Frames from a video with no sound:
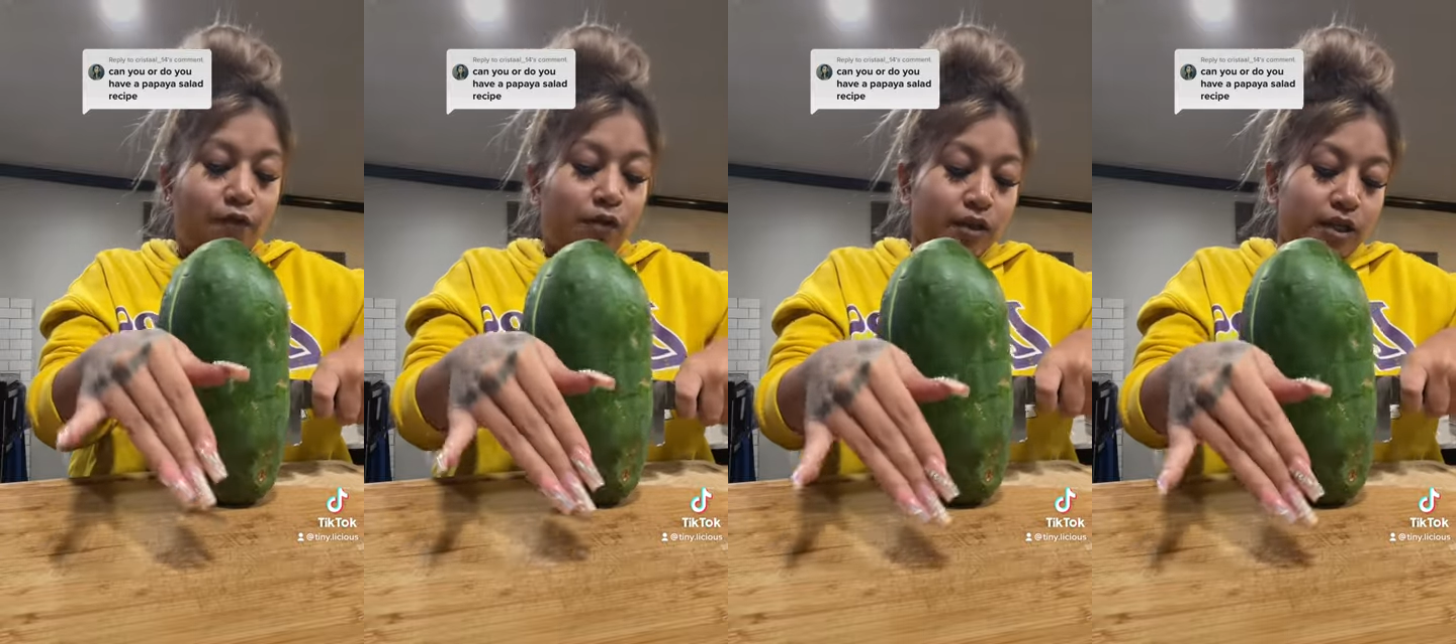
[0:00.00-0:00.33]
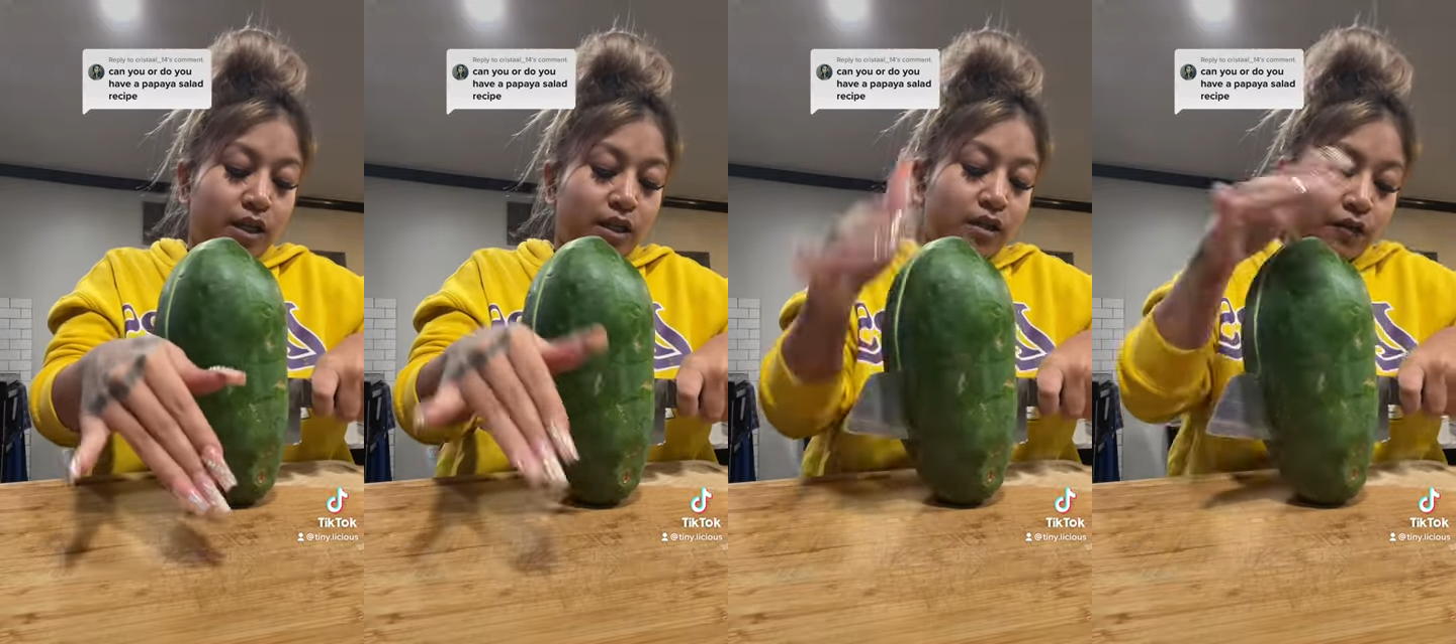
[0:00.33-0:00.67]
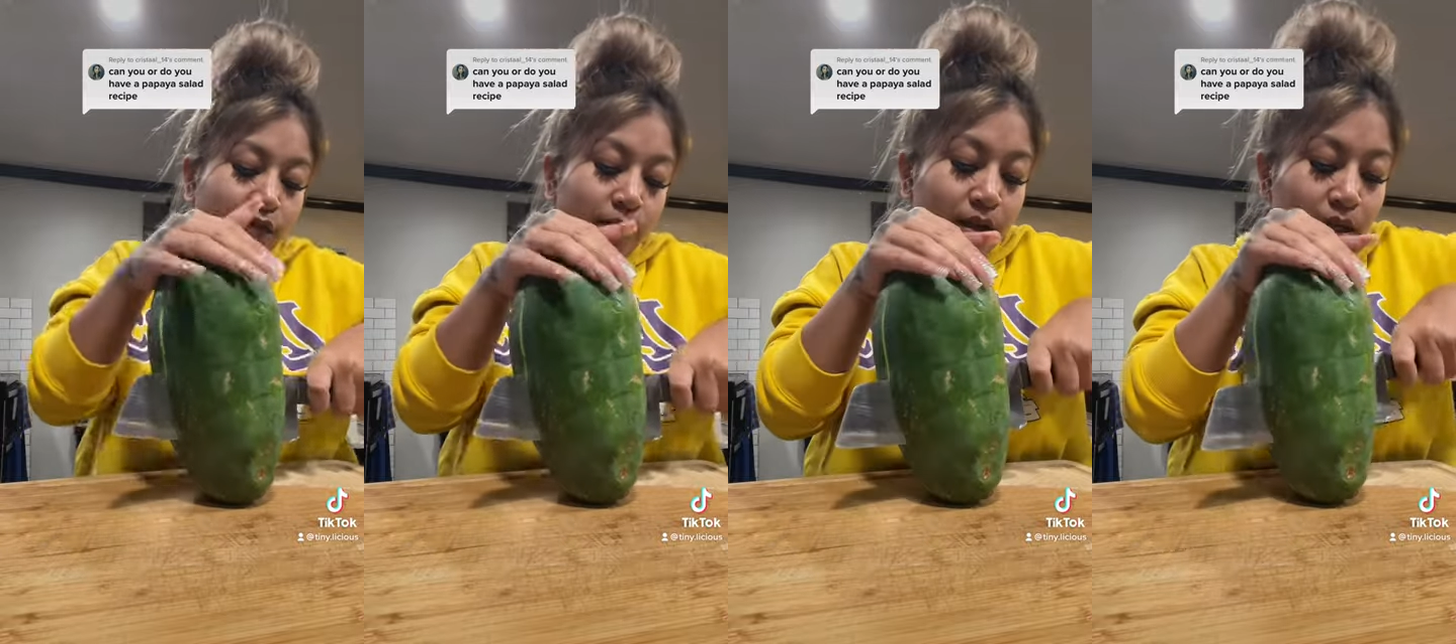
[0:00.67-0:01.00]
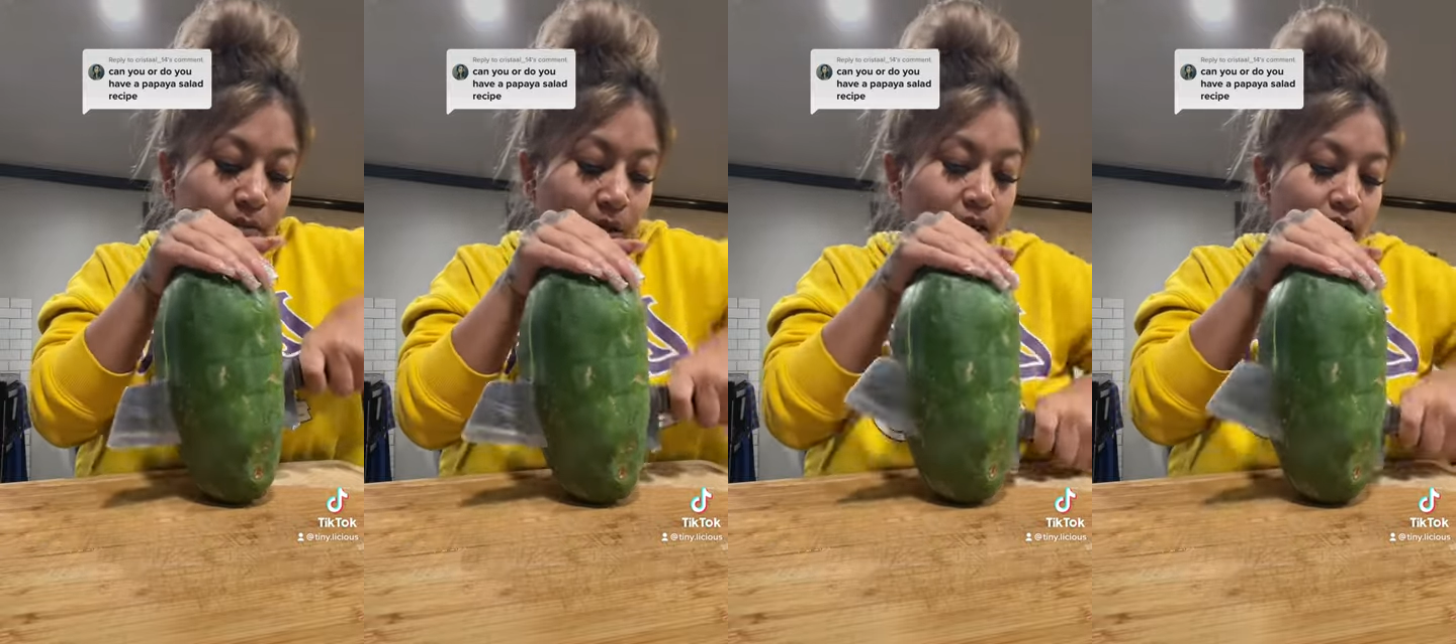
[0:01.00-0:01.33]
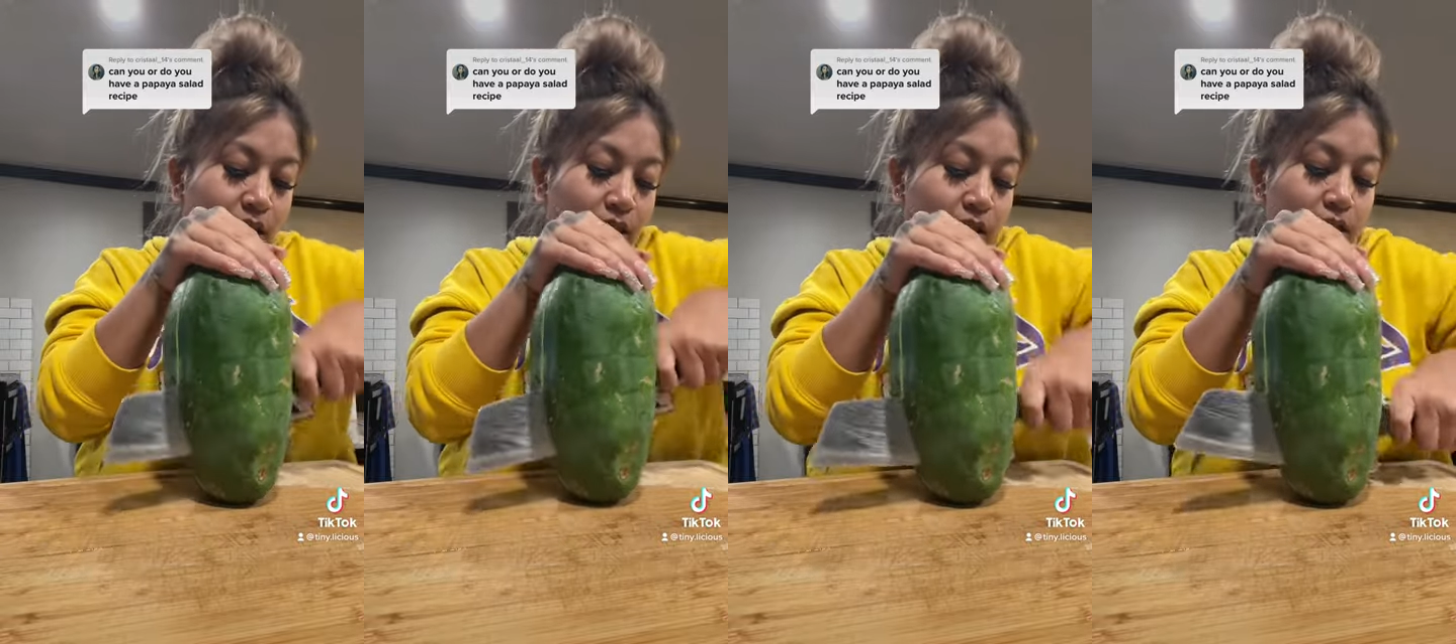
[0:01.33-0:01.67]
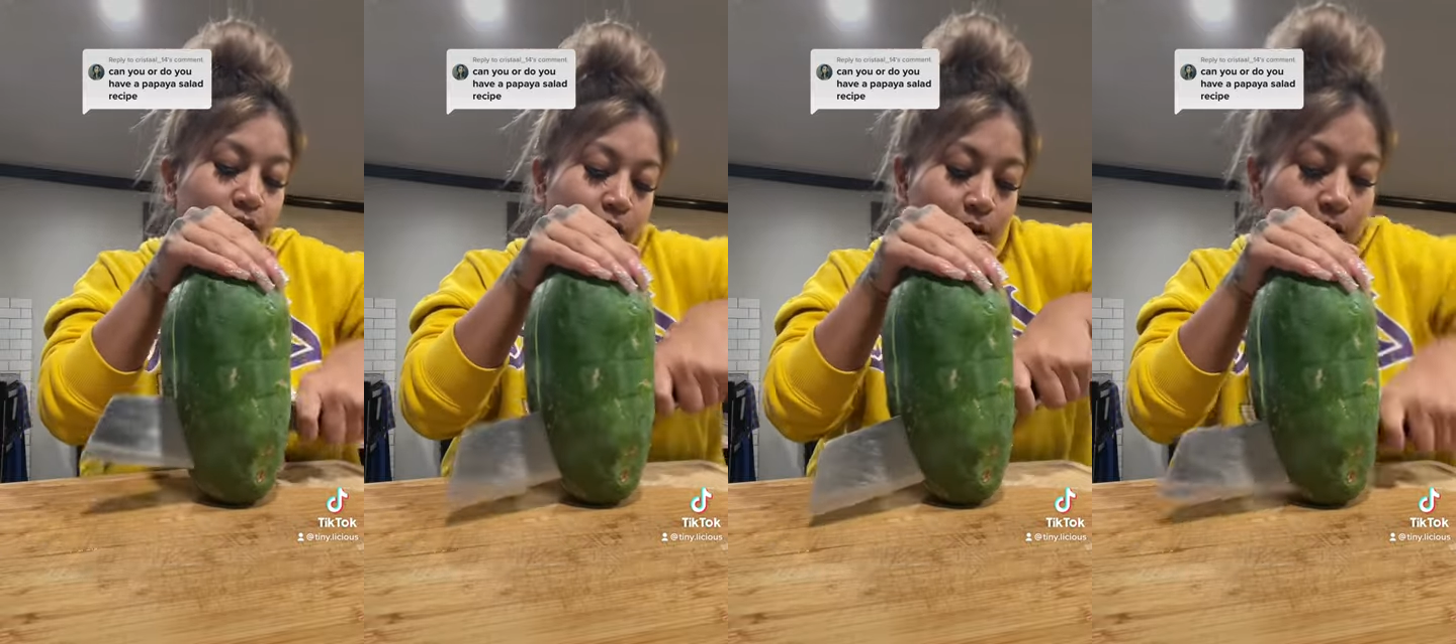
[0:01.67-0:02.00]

for dinner for me and my kids.